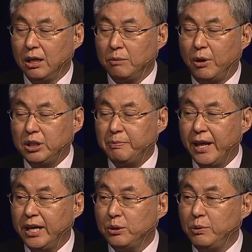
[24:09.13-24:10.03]

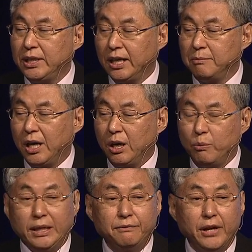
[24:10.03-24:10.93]
multiplied with
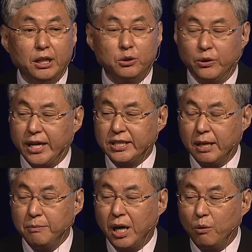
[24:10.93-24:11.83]
weight value,
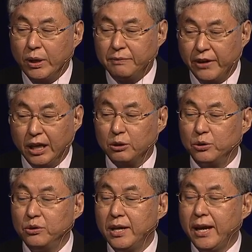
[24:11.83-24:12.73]
SRAM weight
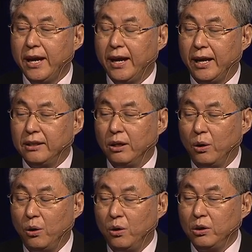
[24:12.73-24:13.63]
value, and
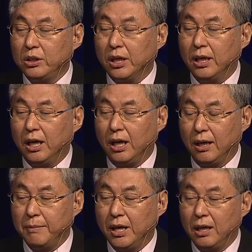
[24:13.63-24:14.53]
all
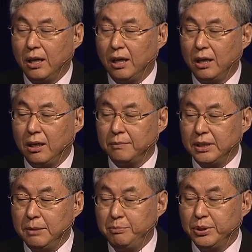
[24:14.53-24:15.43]
the
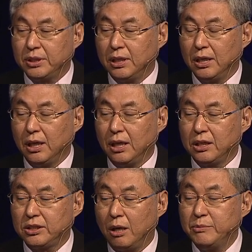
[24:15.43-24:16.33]
input
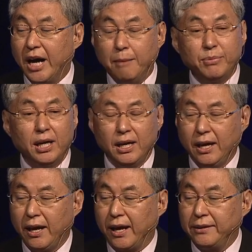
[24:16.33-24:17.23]
summed up,
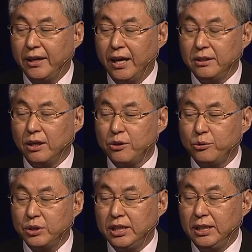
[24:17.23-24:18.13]
and then
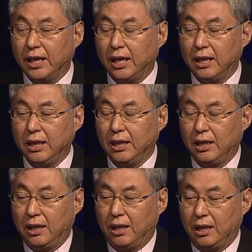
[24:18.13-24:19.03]
through the
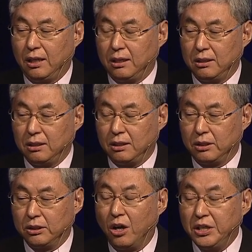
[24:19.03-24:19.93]

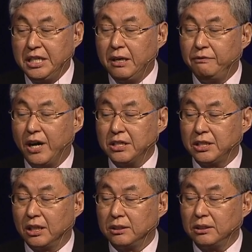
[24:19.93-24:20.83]
nonlinear
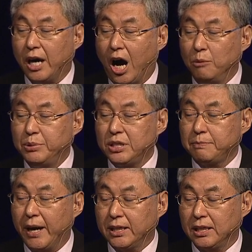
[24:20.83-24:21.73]
function, the output
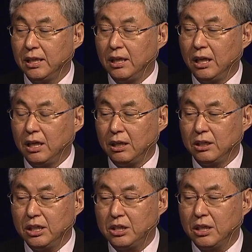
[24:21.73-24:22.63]
spike
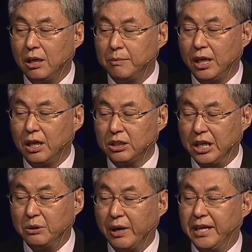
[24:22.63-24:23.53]
is
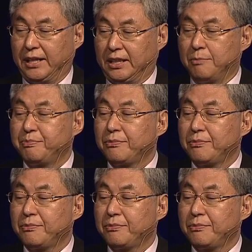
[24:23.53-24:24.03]
generated.